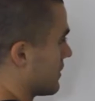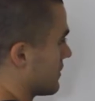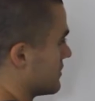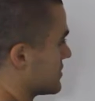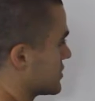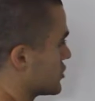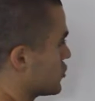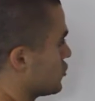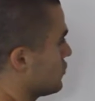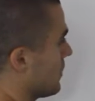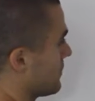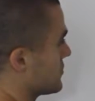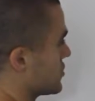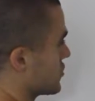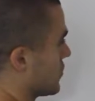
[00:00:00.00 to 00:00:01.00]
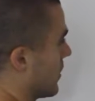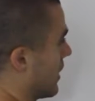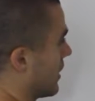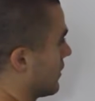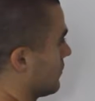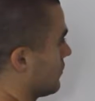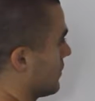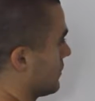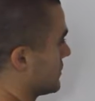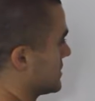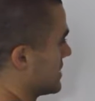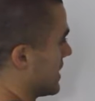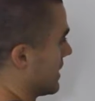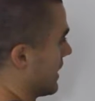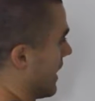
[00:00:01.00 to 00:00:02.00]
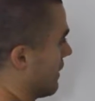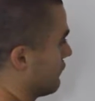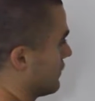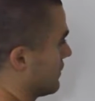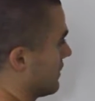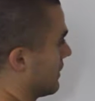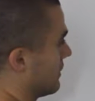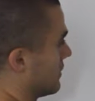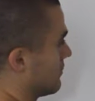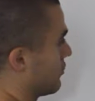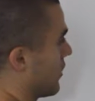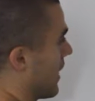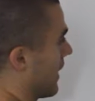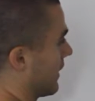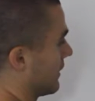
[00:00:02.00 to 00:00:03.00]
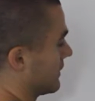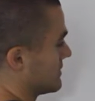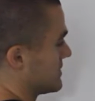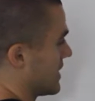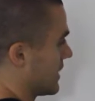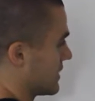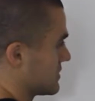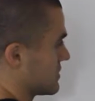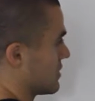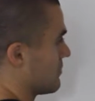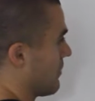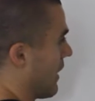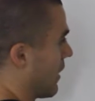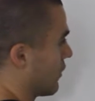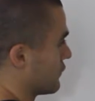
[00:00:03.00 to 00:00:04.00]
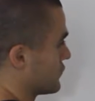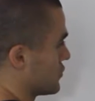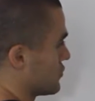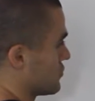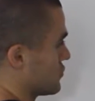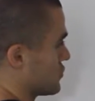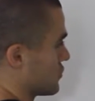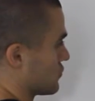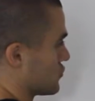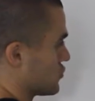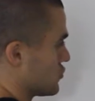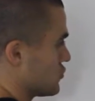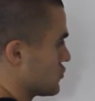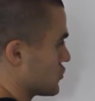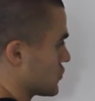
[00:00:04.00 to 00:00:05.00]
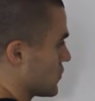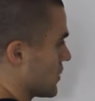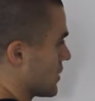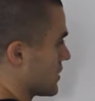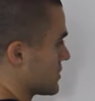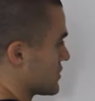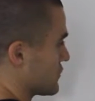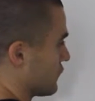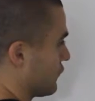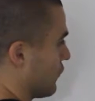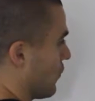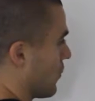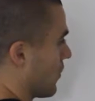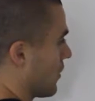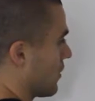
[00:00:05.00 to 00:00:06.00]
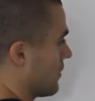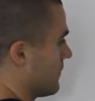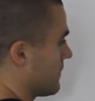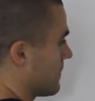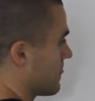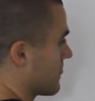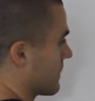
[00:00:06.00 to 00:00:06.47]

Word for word: this 2m squared, we would take everything in the bracket and take it to the power of 2, so 2 squared is 4